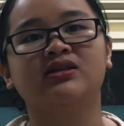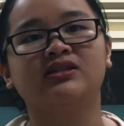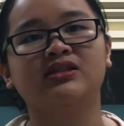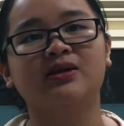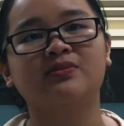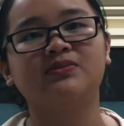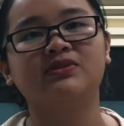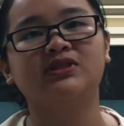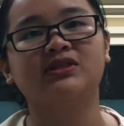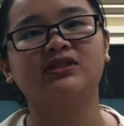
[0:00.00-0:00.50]

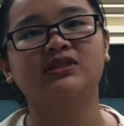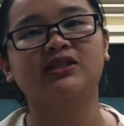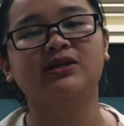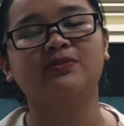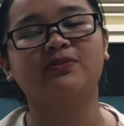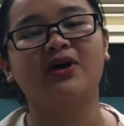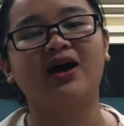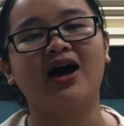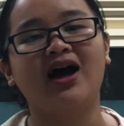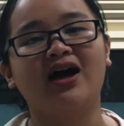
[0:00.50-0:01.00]
Some
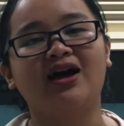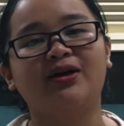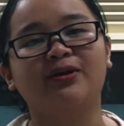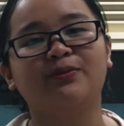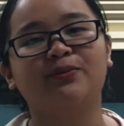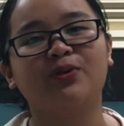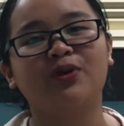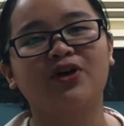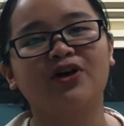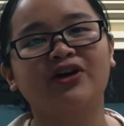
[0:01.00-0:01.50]
systems
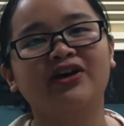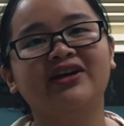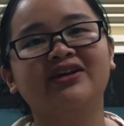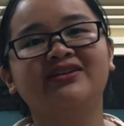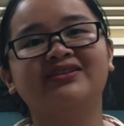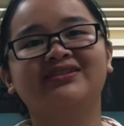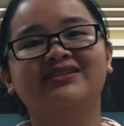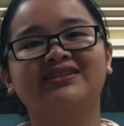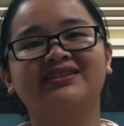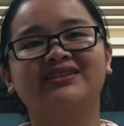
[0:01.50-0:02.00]
employ
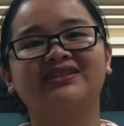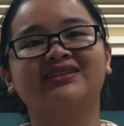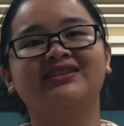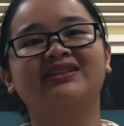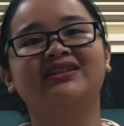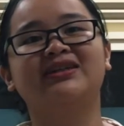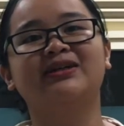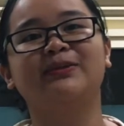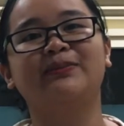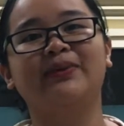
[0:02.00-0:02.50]

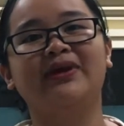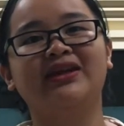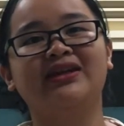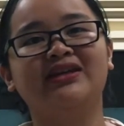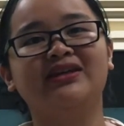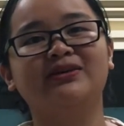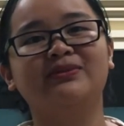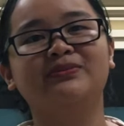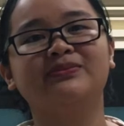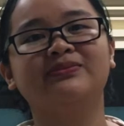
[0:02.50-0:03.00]
a
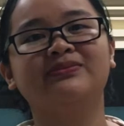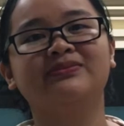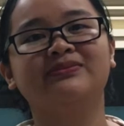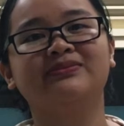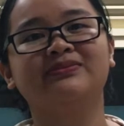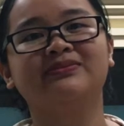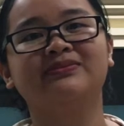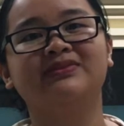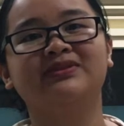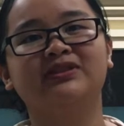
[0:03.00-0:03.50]

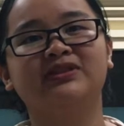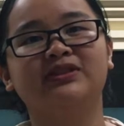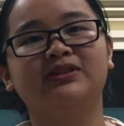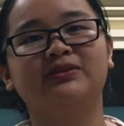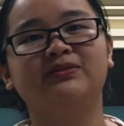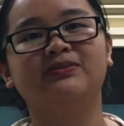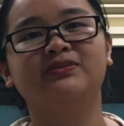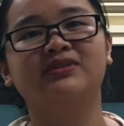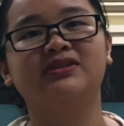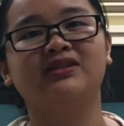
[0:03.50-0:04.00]

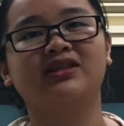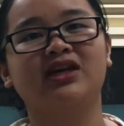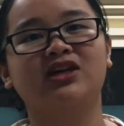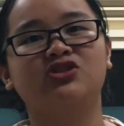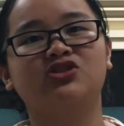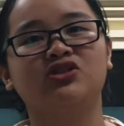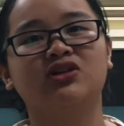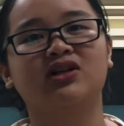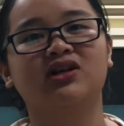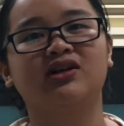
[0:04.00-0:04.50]
medium-term
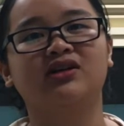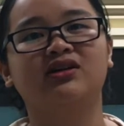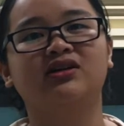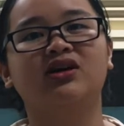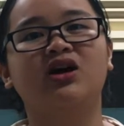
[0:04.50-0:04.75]
scheduler.